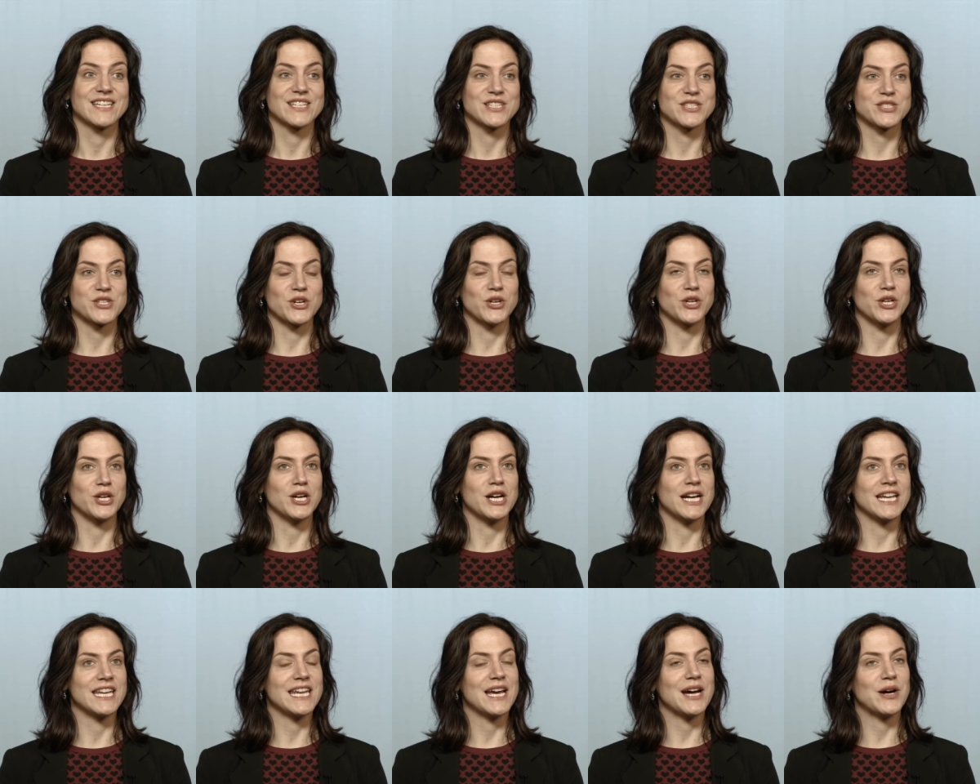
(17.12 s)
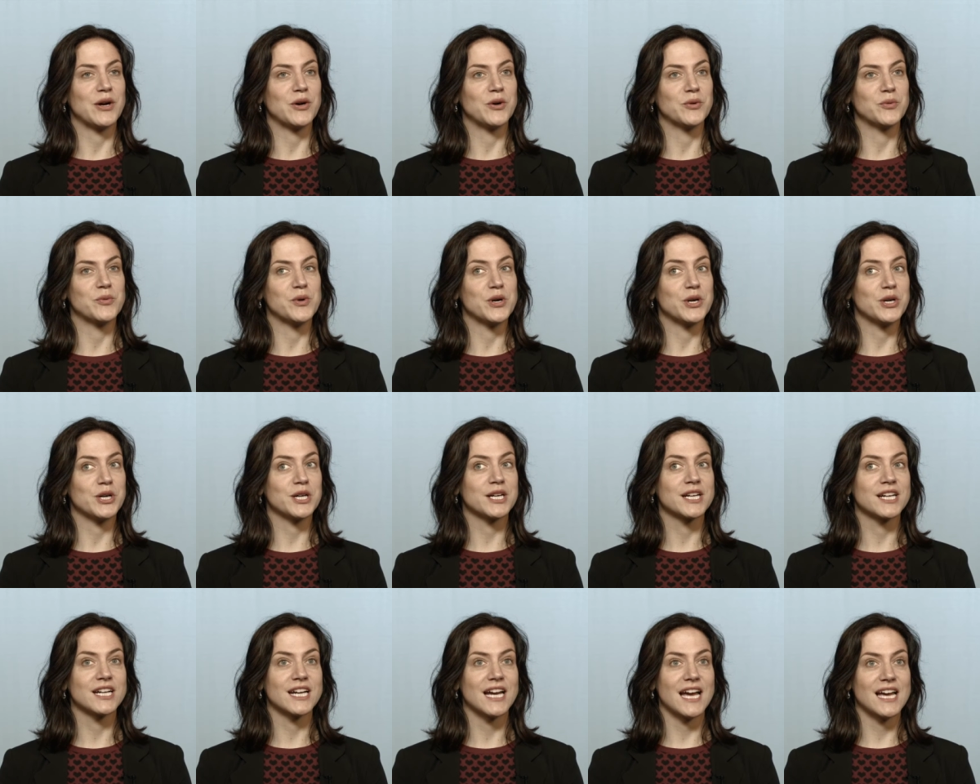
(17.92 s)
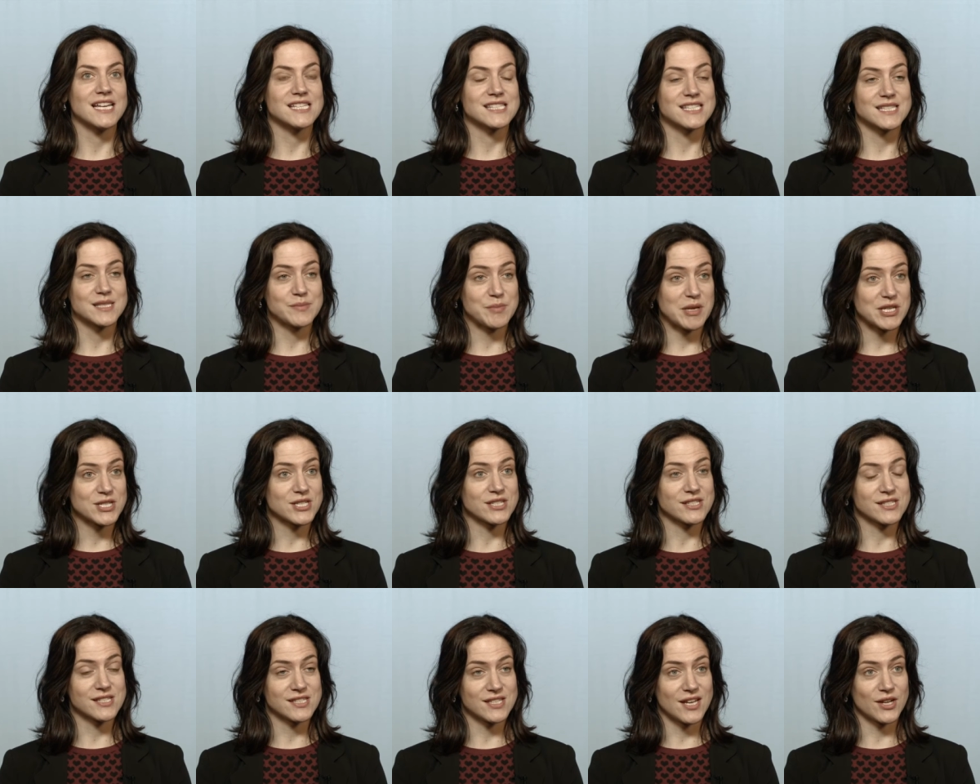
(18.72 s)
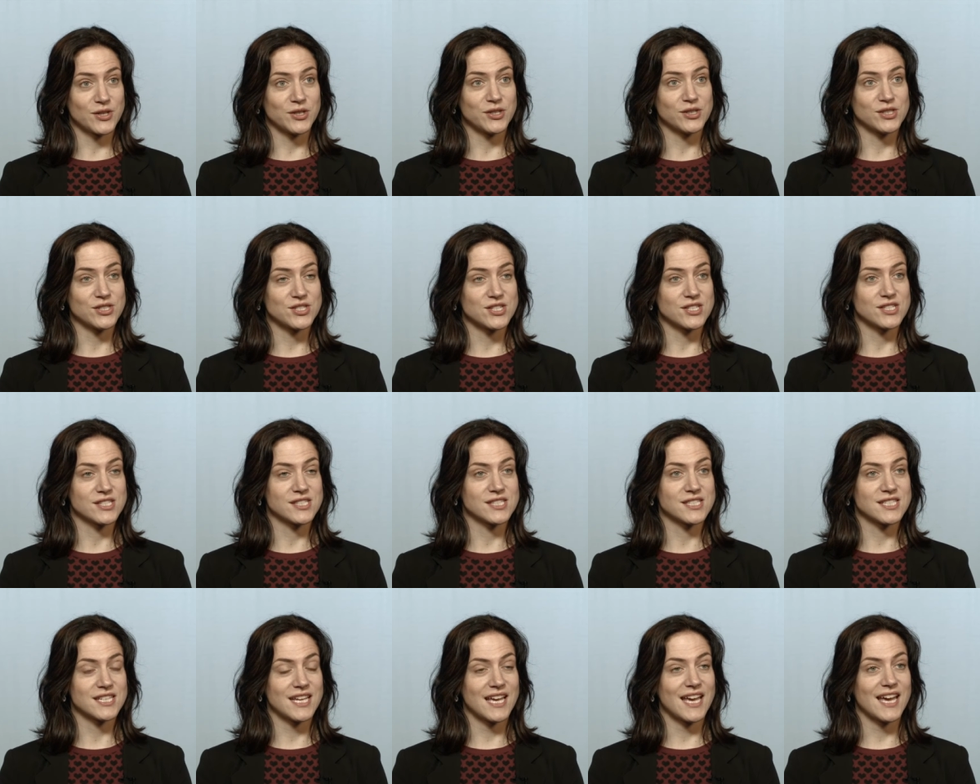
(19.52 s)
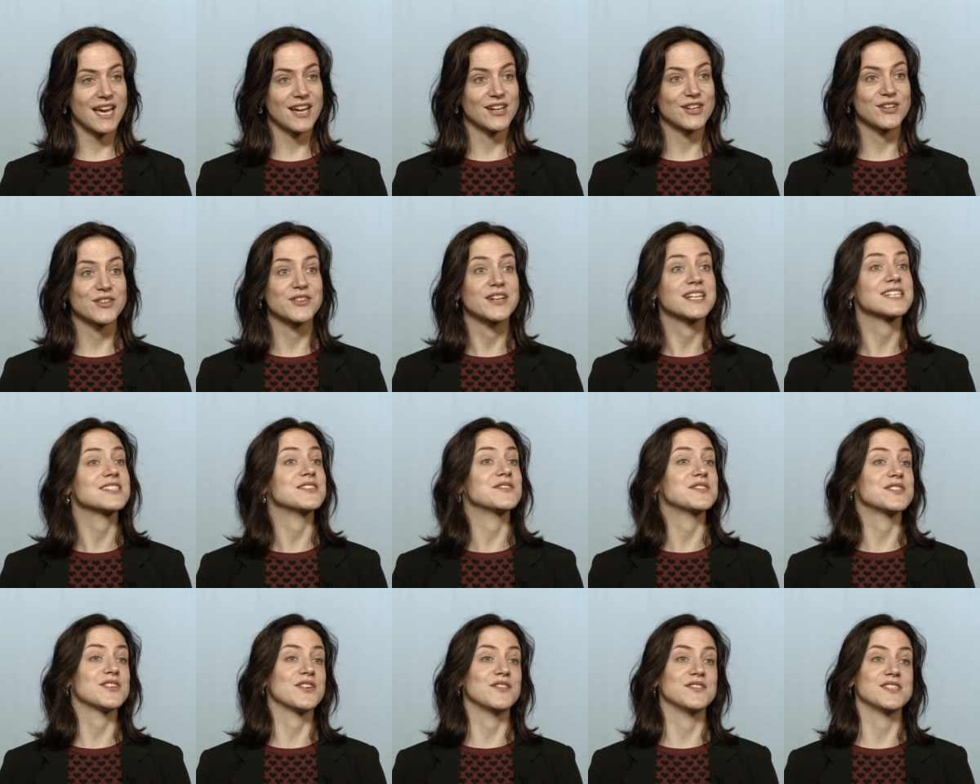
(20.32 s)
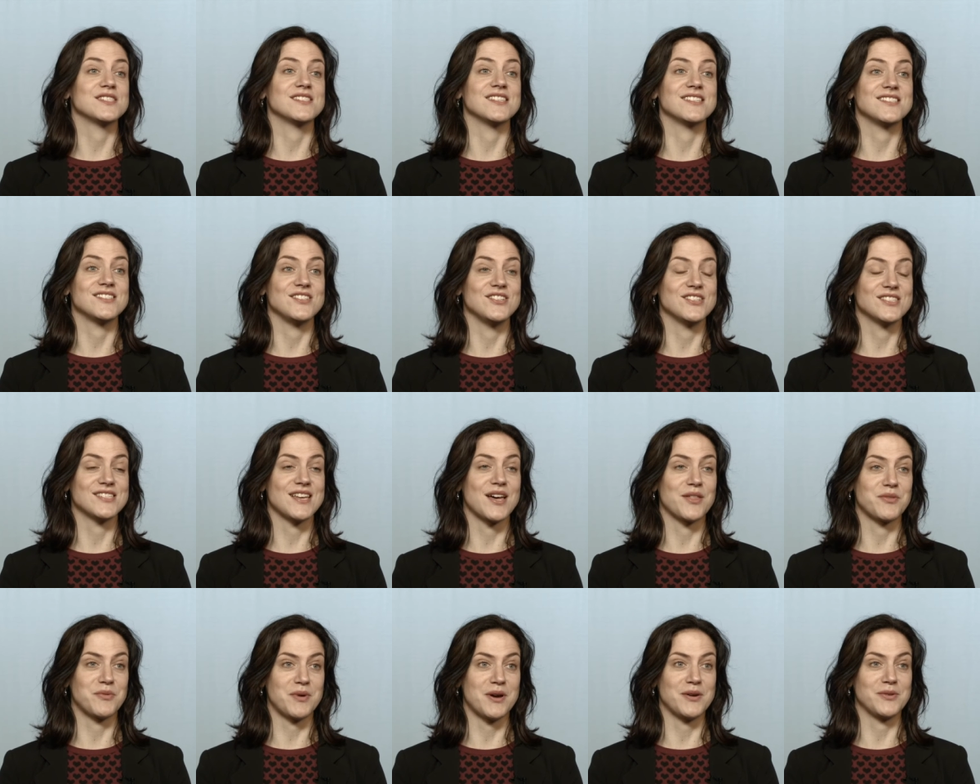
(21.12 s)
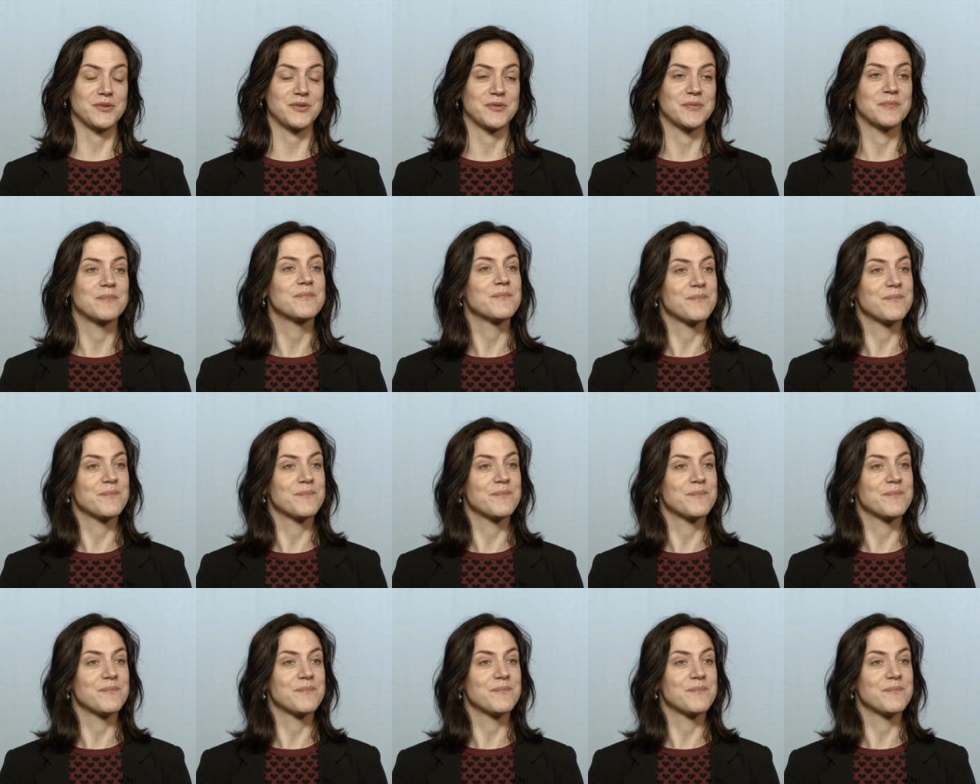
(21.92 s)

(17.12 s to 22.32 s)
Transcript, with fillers: So I now work as a specialist psychologist at Corrective Services New South Wales.